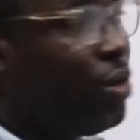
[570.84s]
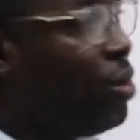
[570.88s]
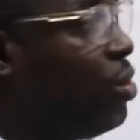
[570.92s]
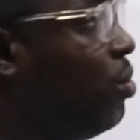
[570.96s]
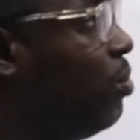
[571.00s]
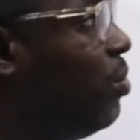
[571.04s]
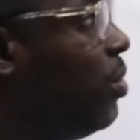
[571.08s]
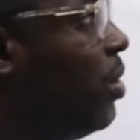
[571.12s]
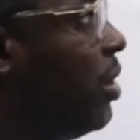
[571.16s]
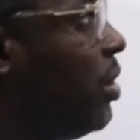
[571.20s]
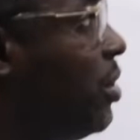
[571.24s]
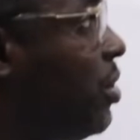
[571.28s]

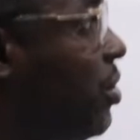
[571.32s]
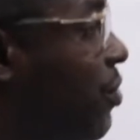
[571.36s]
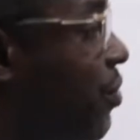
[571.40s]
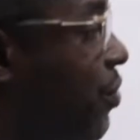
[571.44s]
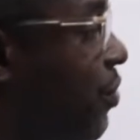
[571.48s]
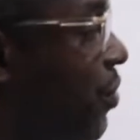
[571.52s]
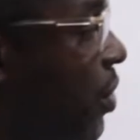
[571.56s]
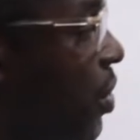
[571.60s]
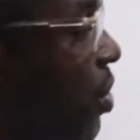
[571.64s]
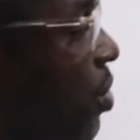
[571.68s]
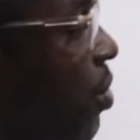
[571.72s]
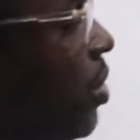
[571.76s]
cumulative
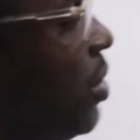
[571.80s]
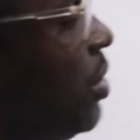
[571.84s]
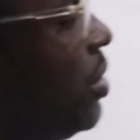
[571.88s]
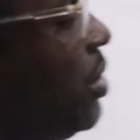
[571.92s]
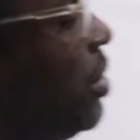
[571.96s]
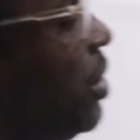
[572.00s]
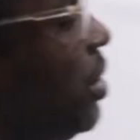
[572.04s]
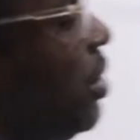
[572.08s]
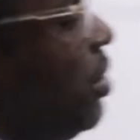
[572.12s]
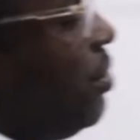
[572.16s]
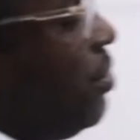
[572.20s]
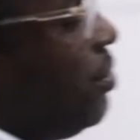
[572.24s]

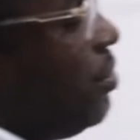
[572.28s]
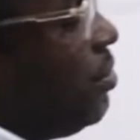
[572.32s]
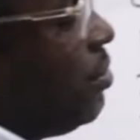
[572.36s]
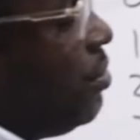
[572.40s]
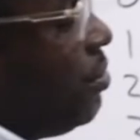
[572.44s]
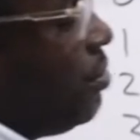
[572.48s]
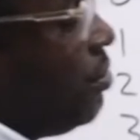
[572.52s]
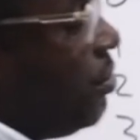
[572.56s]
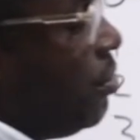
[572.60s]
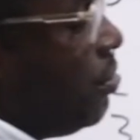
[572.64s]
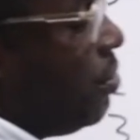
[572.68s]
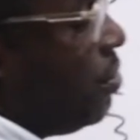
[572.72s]
frequency,
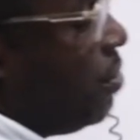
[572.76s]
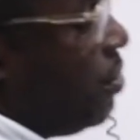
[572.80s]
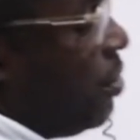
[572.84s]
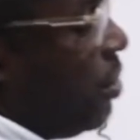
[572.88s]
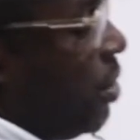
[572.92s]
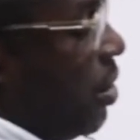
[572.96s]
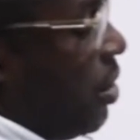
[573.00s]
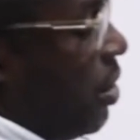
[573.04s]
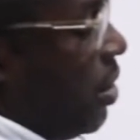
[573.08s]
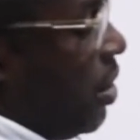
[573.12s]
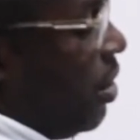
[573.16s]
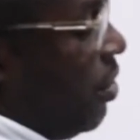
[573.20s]

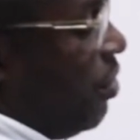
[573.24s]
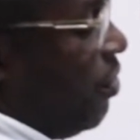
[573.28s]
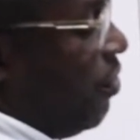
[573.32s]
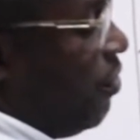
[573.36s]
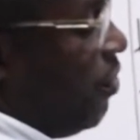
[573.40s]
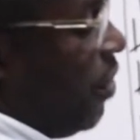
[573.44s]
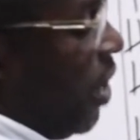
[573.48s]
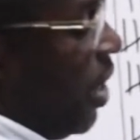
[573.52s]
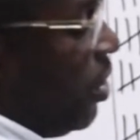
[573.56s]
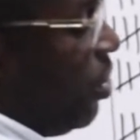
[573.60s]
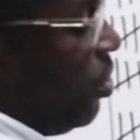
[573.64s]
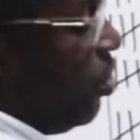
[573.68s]
the
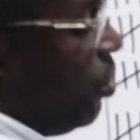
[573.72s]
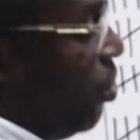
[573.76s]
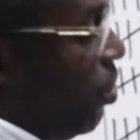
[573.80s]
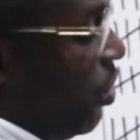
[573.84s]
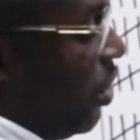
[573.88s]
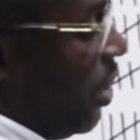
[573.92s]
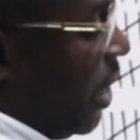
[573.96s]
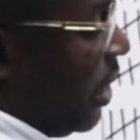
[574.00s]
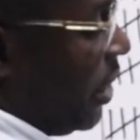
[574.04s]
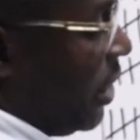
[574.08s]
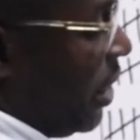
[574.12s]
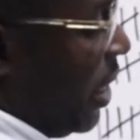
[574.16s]
value you
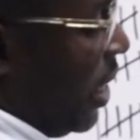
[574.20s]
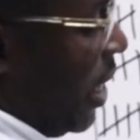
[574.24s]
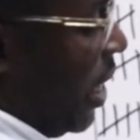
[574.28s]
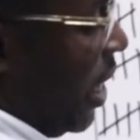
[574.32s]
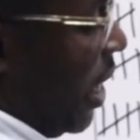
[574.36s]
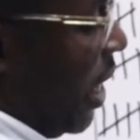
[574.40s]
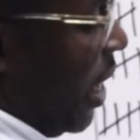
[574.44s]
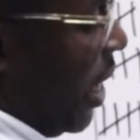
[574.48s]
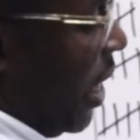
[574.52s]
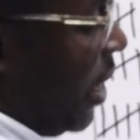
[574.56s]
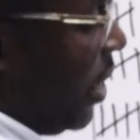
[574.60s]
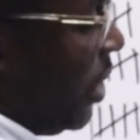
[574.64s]
get
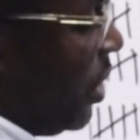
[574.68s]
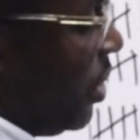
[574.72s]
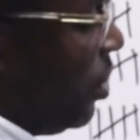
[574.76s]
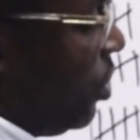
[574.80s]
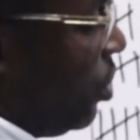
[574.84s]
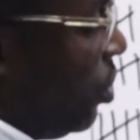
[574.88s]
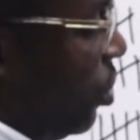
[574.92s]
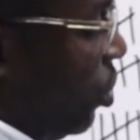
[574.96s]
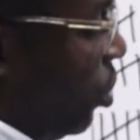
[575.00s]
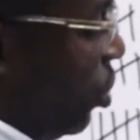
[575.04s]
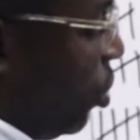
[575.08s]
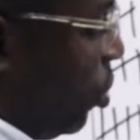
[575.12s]
here
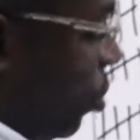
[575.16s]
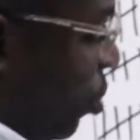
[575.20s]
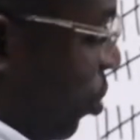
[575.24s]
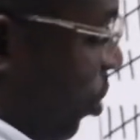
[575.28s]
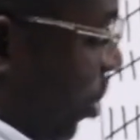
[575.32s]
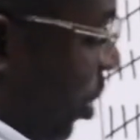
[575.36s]
should